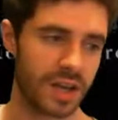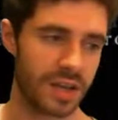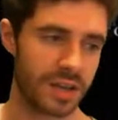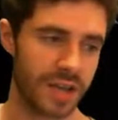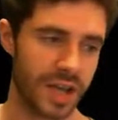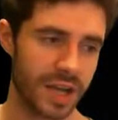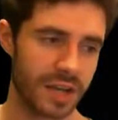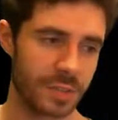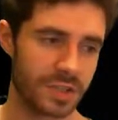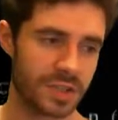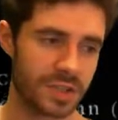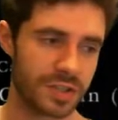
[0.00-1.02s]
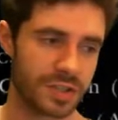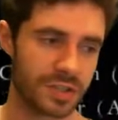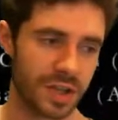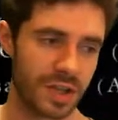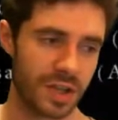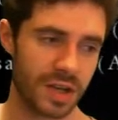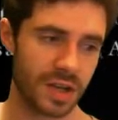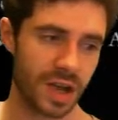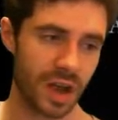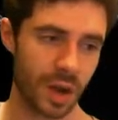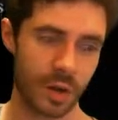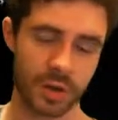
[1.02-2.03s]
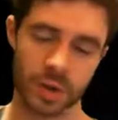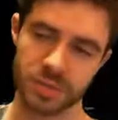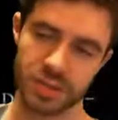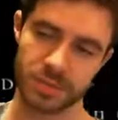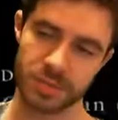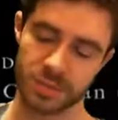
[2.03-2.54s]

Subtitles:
a day, which is a lot of content.